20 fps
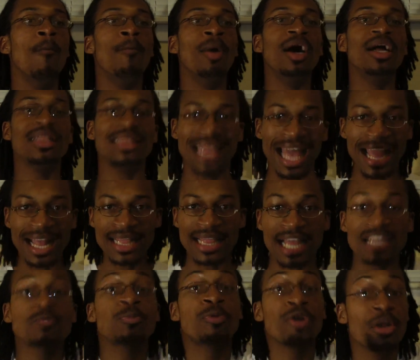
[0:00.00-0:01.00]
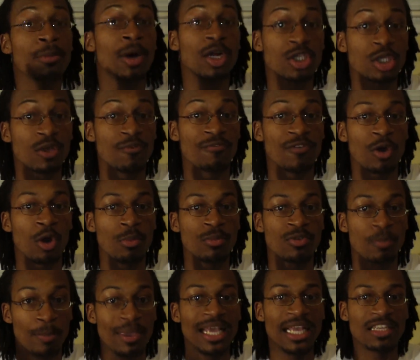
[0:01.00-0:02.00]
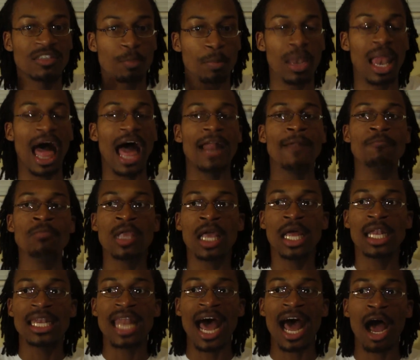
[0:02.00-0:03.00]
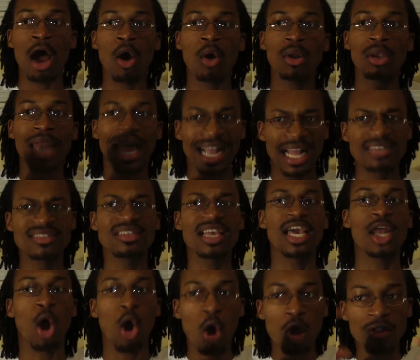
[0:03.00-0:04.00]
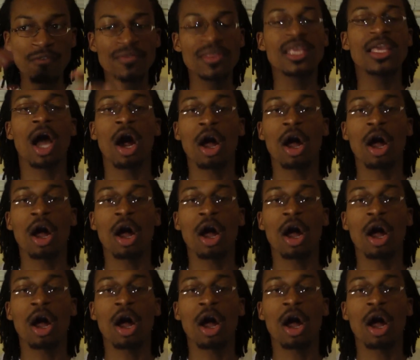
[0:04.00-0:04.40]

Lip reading: But that's pretty much the film's biggest plot. Now, like I said, all of the